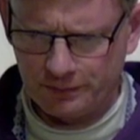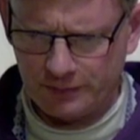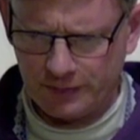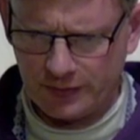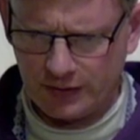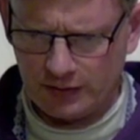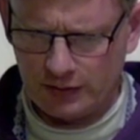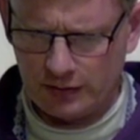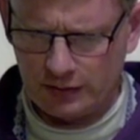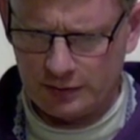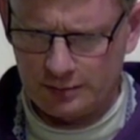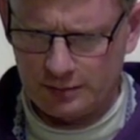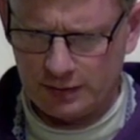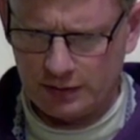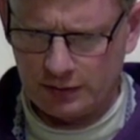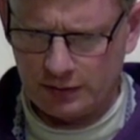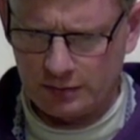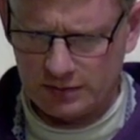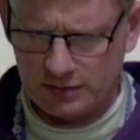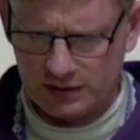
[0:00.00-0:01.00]
And let us
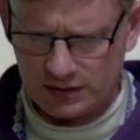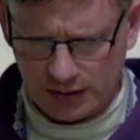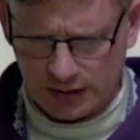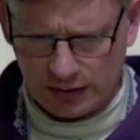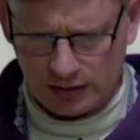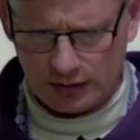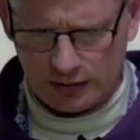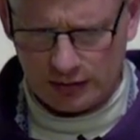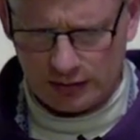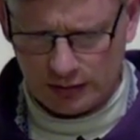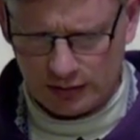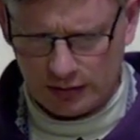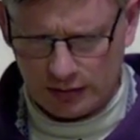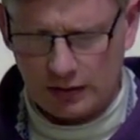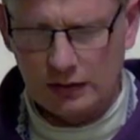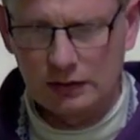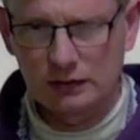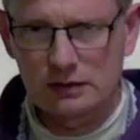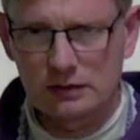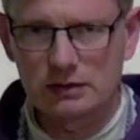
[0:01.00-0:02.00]
become today
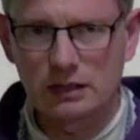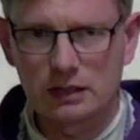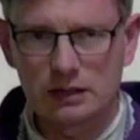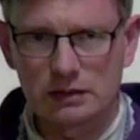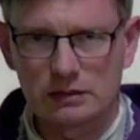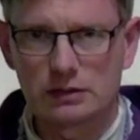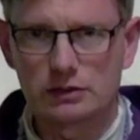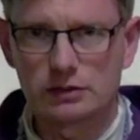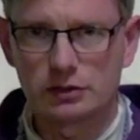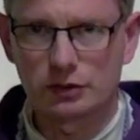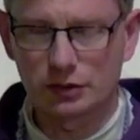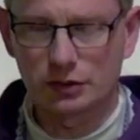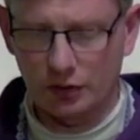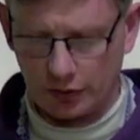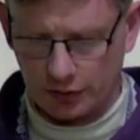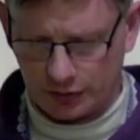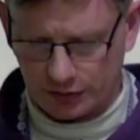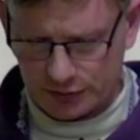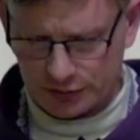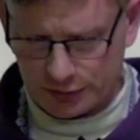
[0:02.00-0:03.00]
the saints that you're
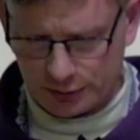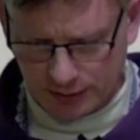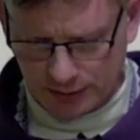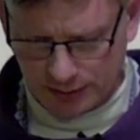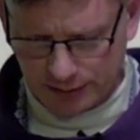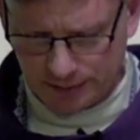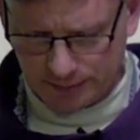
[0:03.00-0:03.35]
calling us to be.